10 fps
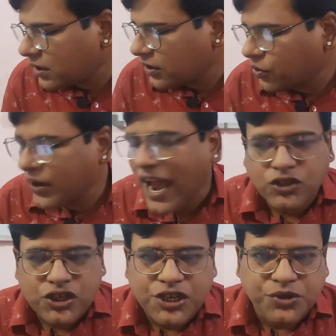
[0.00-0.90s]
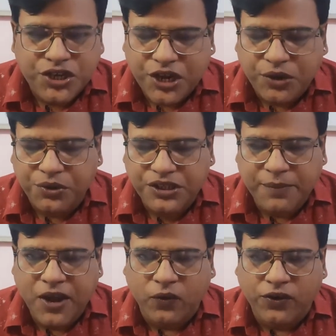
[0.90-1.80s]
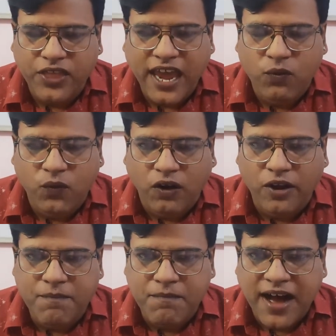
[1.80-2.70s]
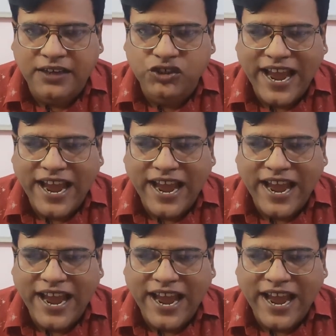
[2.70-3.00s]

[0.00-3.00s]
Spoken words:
Good afternoon to you, Samir. Thank you very much.